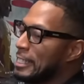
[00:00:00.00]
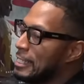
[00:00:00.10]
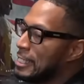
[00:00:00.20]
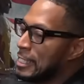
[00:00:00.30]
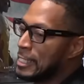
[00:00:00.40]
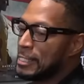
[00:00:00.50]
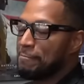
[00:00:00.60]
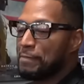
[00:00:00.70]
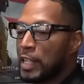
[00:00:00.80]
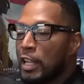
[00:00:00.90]

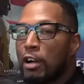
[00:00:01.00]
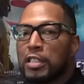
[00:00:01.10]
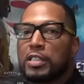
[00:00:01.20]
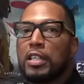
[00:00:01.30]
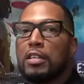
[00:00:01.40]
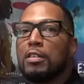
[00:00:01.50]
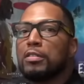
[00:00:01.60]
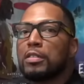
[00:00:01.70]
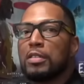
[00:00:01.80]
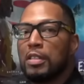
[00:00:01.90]
they are
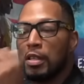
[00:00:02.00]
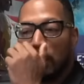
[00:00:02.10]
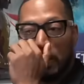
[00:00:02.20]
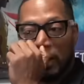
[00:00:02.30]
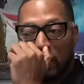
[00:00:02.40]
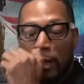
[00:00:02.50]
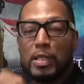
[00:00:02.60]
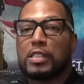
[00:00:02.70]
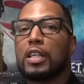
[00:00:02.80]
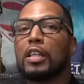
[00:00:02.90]
shills. They've
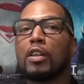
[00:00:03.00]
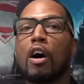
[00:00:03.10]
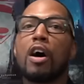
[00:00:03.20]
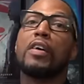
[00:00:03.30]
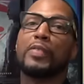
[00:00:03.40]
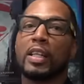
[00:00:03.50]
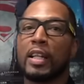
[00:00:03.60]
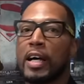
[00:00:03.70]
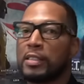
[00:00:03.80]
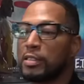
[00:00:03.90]
been shilling hard for the
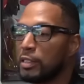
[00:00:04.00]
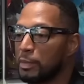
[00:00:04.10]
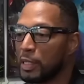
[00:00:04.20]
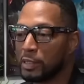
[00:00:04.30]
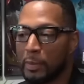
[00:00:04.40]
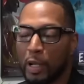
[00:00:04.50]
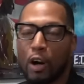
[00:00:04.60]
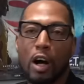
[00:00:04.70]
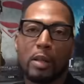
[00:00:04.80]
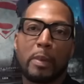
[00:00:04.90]
last 6 months. They've been
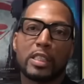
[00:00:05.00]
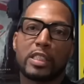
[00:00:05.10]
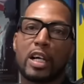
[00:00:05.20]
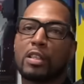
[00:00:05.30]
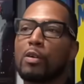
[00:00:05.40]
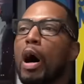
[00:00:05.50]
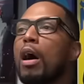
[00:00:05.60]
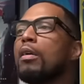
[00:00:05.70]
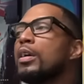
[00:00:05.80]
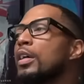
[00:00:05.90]
calling my channel
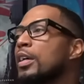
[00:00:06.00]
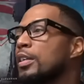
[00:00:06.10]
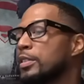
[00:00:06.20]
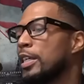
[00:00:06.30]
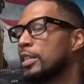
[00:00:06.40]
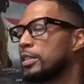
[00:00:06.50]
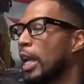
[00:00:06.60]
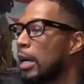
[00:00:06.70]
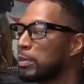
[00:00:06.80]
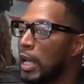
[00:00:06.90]
out, saying
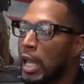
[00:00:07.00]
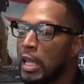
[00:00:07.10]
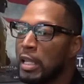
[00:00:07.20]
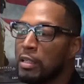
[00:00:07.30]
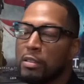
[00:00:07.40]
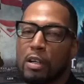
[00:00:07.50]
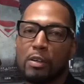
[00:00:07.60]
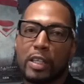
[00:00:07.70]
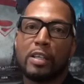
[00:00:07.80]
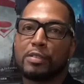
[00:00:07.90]
stop the hate, you know,
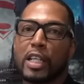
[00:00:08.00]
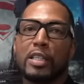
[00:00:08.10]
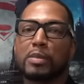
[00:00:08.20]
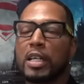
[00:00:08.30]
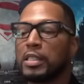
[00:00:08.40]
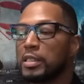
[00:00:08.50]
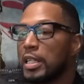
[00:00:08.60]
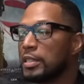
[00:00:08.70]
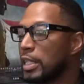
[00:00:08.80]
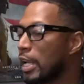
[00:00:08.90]
give James Gunn a
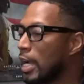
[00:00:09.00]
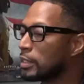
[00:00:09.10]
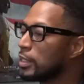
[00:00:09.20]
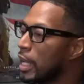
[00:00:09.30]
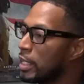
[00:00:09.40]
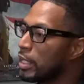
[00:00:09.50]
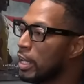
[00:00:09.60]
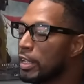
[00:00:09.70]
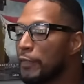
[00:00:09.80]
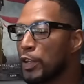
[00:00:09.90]
chance. They actually got an
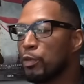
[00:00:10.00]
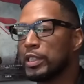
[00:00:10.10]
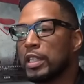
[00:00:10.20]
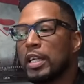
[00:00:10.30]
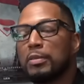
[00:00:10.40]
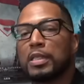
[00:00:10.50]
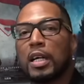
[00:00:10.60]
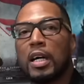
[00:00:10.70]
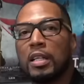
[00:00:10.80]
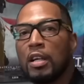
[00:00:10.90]
interview with James
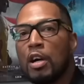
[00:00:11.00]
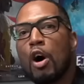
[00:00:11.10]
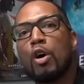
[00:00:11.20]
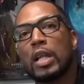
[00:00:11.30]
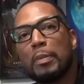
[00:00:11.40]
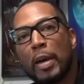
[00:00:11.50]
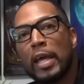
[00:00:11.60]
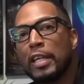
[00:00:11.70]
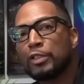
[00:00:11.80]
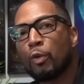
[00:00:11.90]
Gunn on their
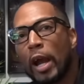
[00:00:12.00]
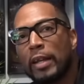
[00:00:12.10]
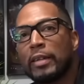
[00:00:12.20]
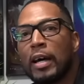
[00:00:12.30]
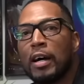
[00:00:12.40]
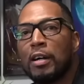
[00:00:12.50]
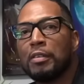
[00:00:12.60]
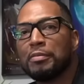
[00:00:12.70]
page right now,